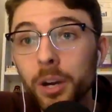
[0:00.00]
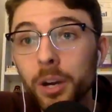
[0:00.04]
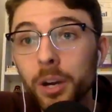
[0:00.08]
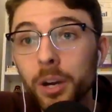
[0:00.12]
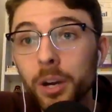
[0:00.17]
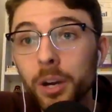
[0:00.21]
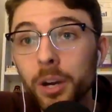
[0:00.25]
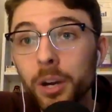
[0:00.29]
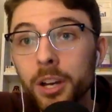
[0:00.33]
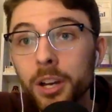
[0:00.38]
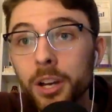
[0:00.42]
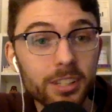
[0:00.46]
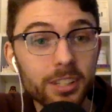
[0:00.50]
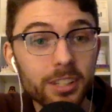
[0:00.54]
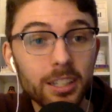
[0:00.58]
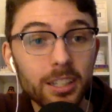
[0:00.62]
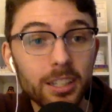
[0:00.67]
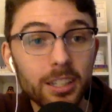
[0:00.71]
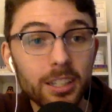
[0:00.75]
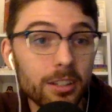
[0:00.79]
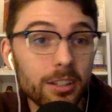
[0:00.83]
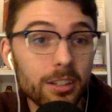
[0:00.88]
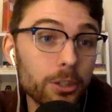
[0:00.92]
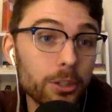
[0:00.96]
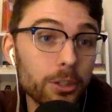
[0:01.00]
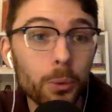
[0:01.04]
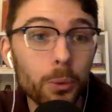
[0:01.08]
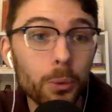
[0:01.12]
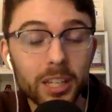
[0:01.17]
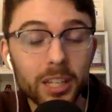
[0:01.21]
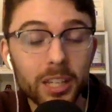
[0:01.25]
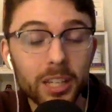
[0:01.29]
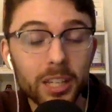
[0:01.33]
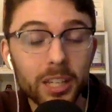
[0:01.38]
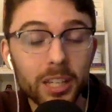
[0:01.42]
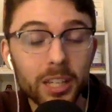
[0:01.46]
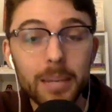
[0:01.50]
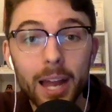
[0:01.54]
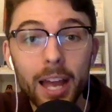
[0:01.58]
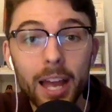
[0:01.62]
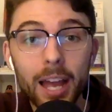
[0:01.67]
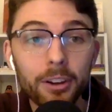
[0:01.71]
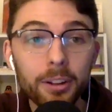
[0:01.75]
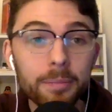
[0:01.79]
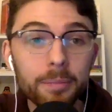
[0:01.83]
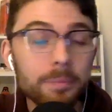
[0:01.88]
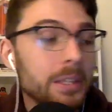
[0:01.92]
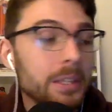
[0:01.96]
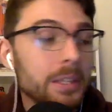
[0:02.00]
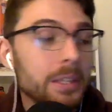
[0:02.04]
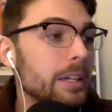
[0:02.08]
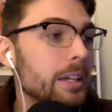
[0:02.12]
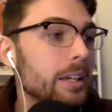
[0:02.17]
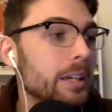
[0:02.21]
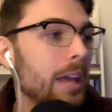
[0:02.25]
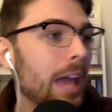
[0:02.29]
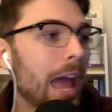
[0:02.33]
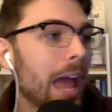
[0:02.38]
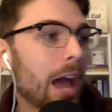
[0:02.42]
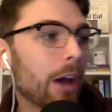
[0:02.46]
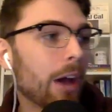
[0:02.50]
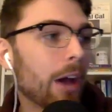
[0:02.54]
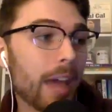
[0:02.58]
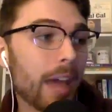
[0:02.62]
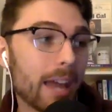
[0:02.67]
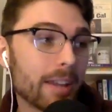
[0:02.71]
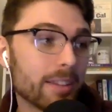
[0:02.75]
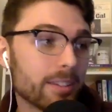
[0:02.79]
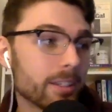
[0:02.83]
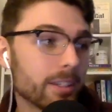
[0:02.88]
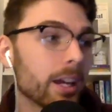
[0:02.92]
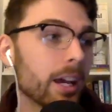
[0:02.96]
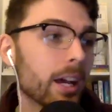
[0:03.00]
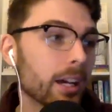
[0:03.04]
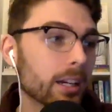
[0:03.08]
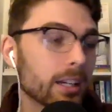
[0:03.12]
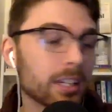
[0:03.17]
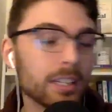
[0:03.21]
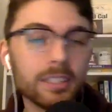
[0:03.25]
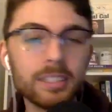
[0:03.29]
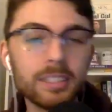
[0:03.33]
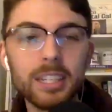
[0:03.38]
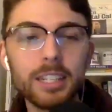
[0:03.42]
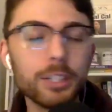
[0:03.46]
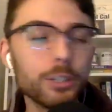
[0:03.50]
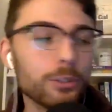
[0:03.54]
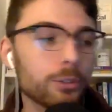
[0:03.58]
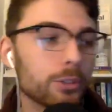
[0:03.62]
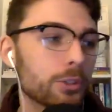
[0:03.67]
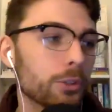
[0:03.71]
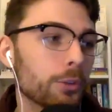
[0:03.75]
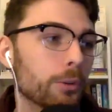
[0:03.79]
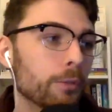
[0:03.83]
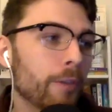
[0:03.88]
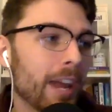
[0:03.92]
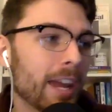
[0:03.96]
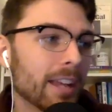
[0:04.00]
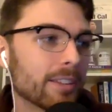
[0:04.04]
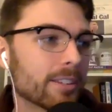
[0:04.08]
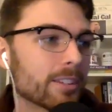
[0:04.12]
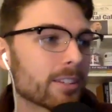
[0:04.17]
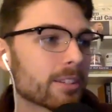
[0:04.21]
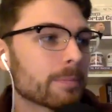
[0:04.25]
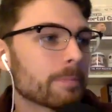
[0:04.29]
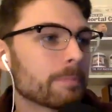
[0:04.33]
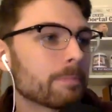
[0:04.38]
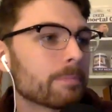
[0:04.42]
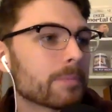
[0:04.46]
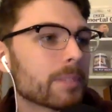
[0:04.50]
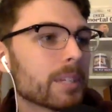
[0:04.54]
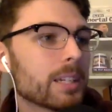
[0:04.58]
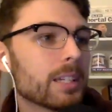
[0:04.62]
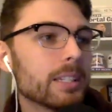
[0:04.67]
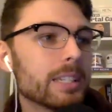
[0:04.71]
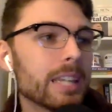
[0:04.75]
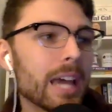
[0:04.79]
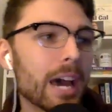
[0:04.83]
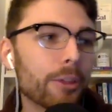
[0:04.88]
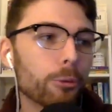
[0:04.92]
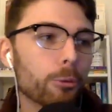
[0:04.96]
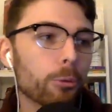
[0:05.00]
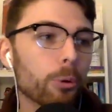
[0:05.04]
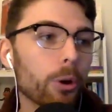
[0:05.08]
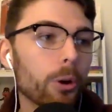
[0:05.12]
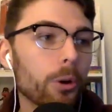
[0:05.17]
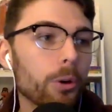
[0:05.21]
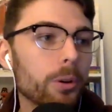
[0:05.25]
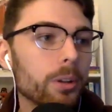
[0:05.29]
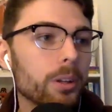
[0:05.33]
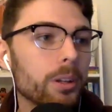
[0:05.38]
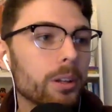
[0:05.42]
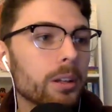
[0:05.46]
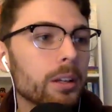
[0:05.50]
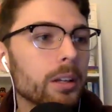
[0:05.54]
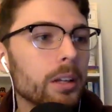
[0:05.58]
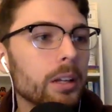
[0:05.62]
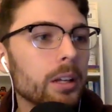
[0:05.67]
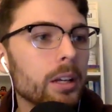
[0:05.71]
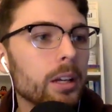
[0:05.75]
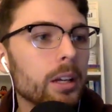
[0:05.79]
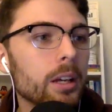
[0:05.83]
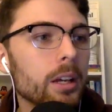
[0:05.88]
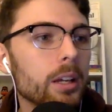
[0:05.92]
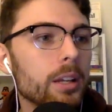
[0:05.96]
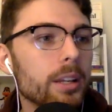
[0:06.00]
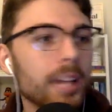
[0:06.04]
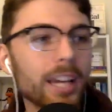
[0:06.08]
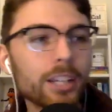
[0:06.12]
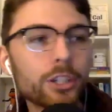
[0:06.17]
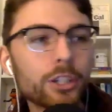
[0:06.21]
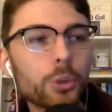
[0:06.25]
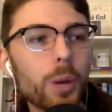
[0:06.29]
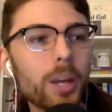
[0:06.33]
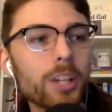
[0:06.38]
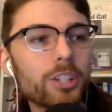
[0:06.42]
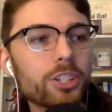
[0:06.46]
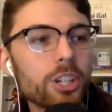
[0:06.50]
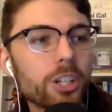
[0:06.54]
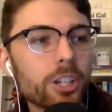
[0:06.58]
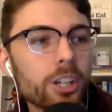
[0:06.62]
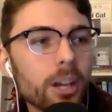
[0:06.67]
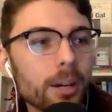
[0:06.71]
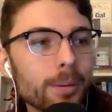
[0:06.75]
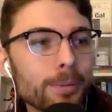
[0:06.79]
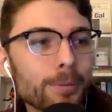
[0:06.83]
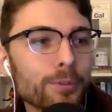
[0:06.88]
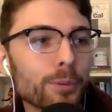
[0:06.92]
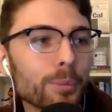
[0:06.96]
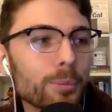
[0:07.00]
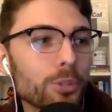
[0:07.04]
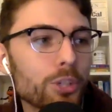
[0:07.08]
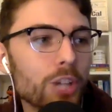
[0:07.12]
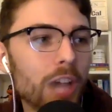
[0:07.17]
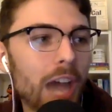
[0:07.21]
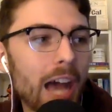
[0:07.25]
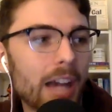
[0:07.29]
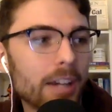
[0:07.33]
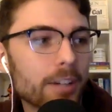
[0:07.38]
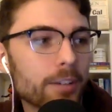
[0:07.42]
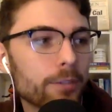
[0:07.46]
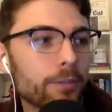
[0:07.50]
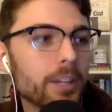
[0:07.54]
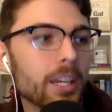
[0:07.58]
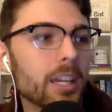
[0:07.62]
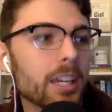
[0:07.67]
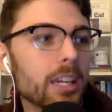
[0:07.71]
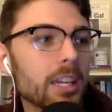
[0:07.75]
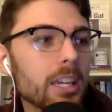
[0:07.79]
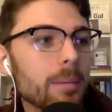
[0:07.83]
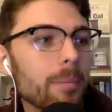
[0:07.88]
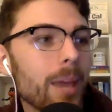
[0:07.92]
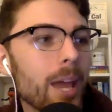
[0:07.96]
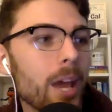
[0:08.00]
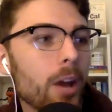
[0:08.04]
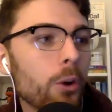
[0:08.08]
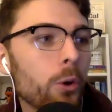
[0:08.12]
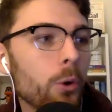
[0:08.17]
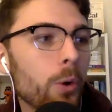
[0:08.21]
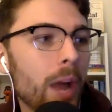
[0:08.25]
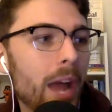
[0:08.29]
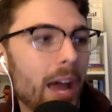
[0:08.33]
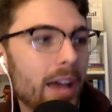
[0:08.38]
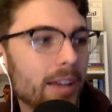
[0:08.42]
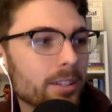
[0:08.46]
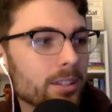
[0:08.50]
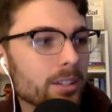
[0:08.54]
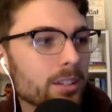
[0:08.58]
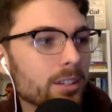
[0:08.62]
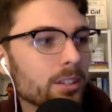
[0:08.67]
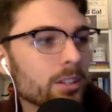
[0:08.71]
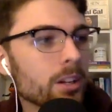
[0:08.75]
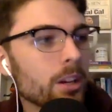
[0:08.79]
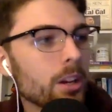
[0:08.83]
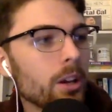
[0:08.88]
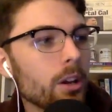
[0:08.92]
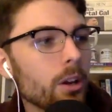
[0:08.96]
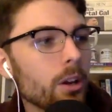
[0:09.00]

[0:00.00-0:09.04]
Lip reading: obviously you want to keep an eye on how that continues to advance down the road. Next question comes from Josh via email, who asks,